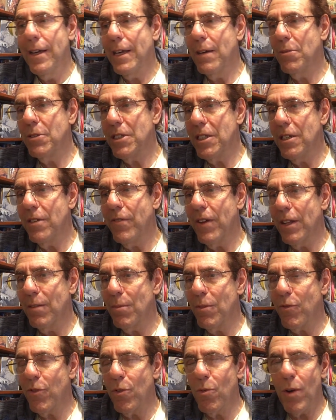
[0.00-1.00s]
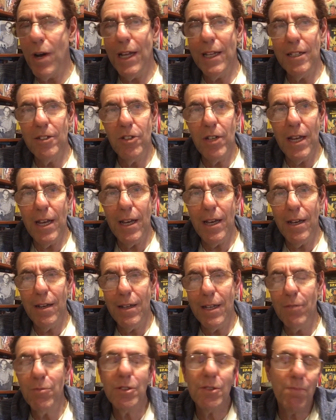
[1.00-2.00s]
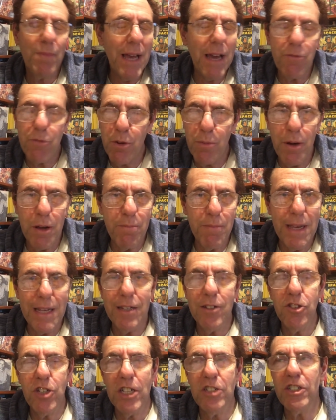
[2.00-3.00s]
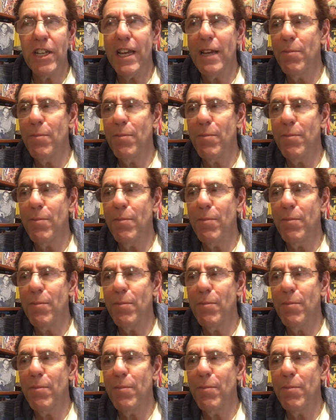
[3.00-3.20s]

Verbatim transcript: It was in development for a while. It, uh, it was Bad Robot made at J J.